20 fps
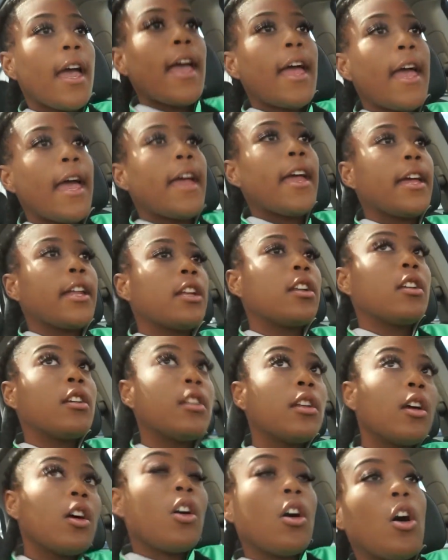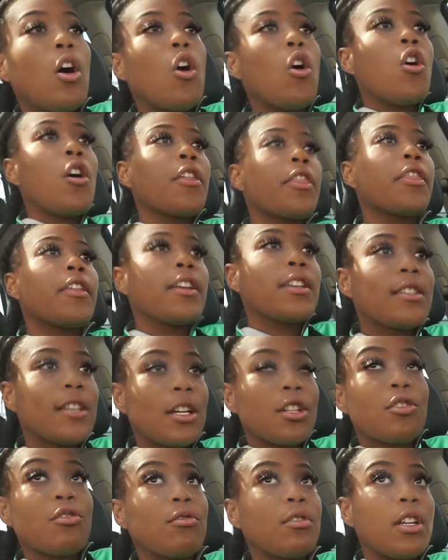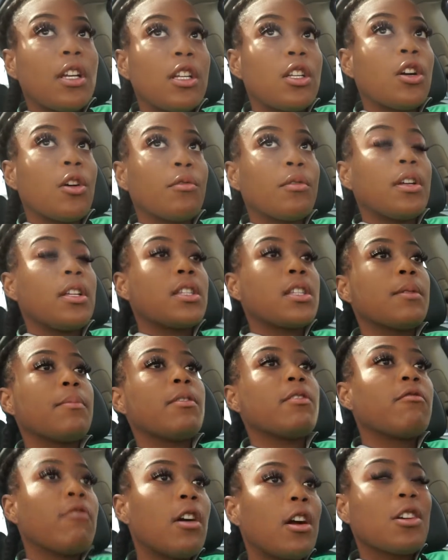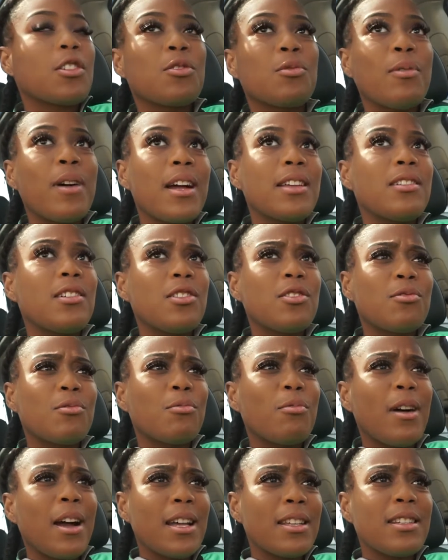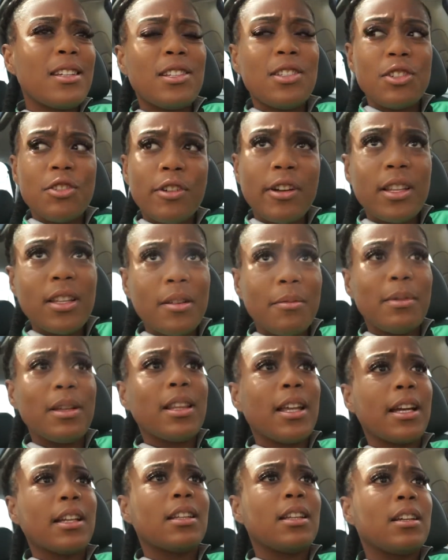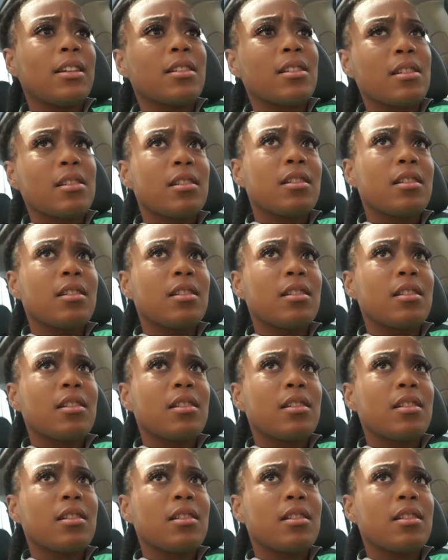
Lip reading: And all things that you need don't need to be rushed. Why is he trailing me like this?